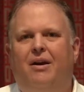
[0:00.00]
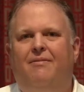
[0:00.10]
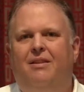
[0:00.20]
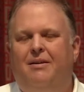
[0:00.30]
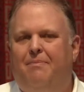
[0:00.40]
one
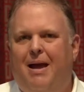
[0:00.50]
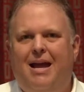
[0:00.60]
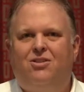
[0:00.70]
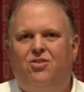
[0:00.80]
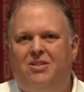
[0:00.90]
of the
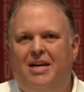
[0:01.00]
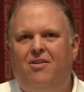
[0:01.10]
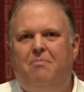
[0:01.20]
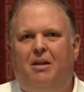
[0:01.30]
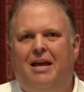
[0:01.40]
pastors here
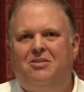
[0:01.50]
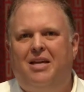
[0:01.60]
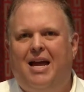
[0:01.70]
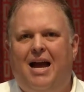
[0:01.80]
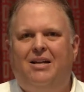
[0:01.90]
at
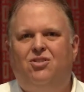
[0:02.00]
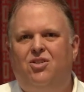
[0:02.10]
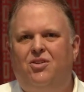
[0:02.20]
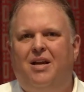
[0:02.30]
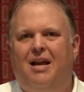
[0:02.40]
Pulaski Heights
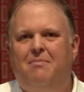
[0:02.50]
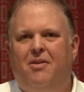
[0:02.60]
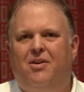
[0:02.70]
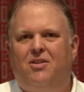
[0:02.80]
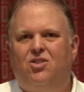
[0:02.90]
United
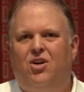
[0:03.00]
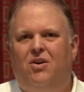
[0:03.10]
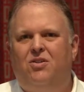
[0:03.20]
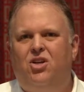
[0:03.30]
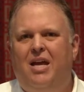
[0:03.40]
Methodist
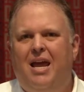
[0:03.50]
Church.